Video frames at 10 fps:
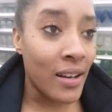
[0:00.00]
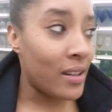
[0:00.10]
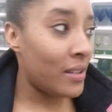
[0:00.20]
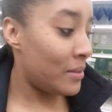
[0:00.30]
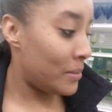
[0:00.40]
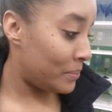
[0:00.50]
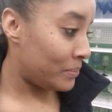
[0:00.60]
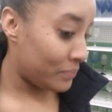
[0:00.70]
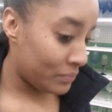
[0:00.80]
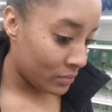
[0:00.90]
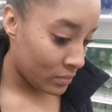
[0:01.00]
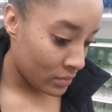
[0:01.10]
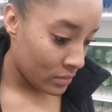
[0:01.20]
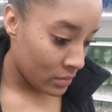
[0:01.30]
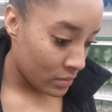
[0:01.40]
like the other one had
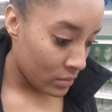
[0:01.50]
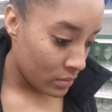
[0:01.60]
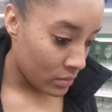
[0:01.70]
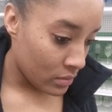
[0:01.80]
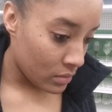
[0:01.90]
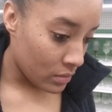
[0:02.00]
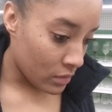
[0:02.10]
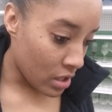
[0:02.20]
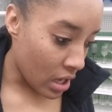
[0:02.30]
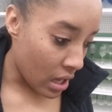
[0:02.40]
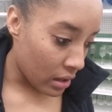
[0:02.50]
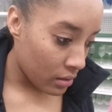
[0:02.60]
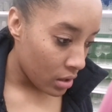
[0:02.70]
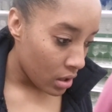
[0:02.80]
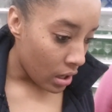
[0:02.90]
this in gold.
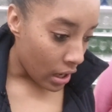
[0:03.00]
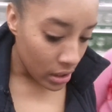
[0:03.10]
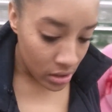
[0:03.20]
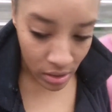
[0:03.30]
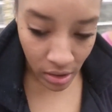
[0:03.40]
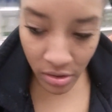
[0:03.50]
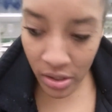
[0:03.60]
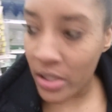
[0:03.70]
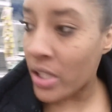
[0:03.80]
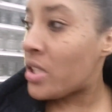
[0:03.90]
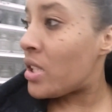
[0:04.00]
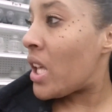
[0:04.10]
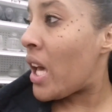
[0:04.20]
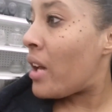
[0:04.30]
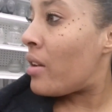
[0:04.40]
Yeah. I didn't
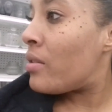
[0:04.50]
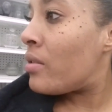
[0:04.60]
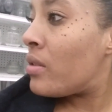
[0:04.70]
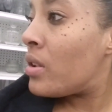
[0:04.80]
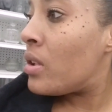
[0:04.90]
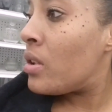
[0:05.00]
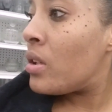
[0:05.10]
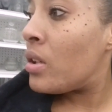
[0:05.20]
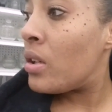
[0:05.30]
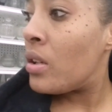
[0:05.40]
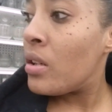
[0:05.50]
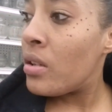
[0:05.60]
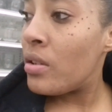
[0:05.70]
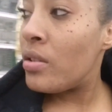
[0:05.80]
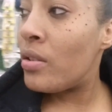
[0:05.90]
I see that? No, no, you didn't.
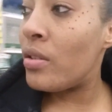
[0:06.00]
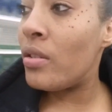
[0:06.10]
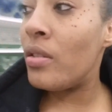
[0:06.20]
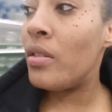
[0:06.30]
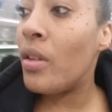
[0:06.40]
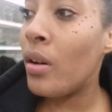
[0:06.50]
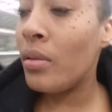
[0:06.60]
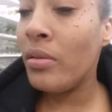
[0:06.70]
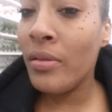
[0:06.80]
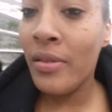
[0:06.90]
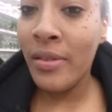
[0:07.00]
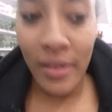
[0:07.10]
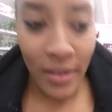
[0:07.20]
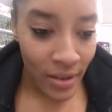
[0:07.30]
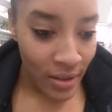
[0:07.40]
No, no.
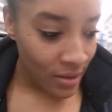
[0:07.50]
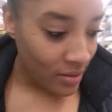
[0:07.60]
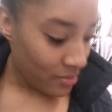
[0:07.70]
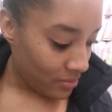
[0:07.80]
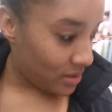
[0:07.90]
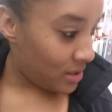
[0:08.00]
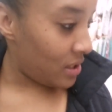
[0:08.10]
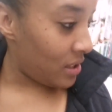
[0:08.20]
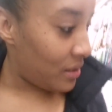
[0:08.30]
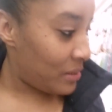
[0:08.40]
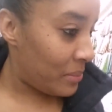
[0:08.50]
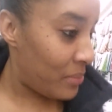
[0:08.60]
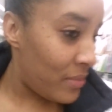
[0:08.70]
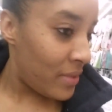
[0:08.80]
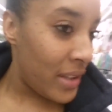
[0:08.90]
Let's see.
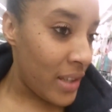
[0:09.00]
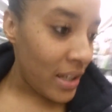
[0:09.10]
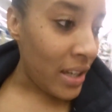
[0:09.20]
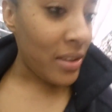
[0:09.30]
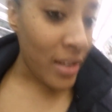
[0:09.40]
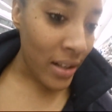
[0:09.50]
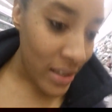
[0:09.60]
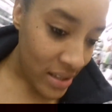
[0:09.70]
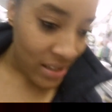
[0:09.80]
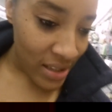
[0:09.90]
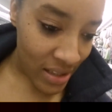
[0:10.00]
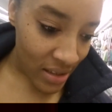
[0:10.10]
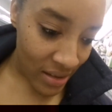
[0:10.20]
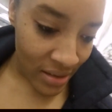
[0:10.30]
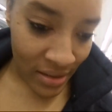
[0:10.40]
I thought I
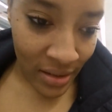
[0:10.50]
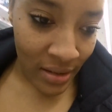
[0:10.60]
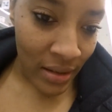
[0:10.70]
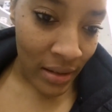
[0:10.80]
seen it.